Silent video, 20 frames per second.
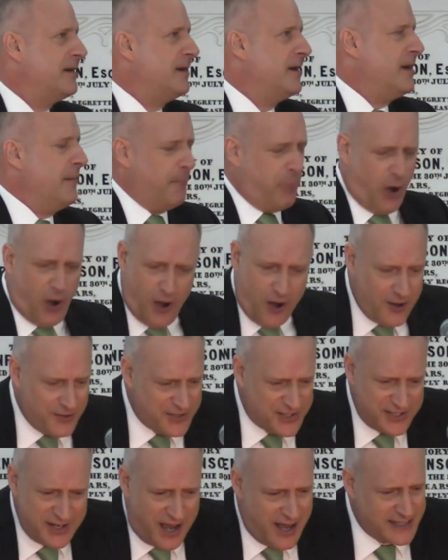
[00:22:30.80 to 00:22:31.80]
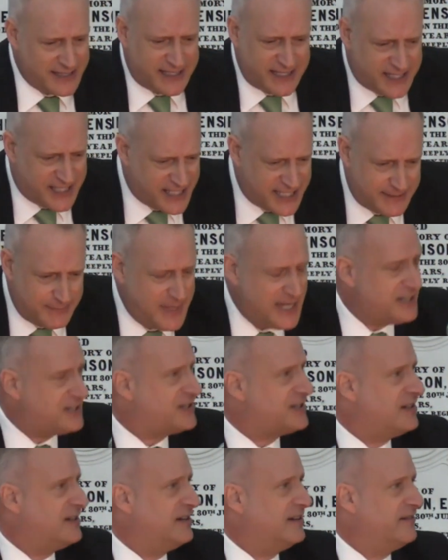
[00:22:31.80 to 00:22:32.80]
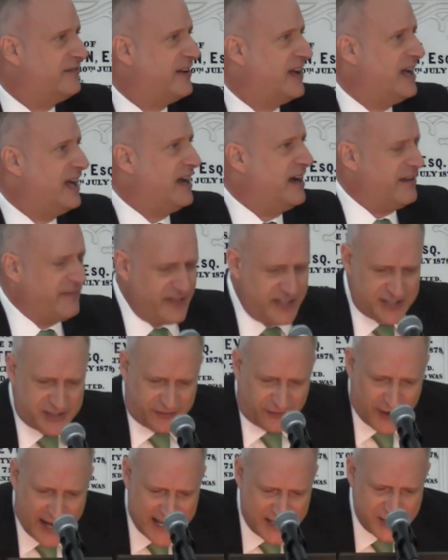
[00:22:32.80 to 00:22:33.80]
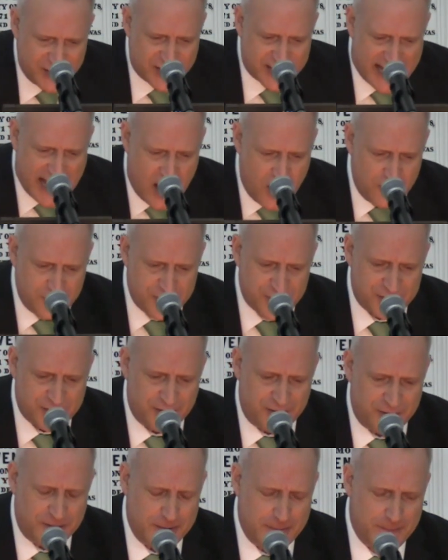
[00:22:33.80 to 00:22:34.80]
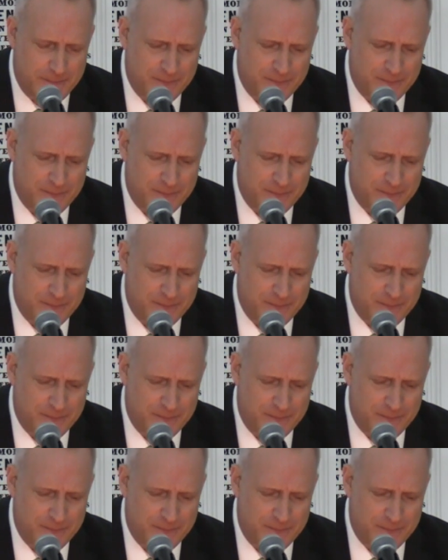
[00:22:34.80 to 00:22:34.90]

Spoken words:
Paul's not dismissive of his friends' counsel.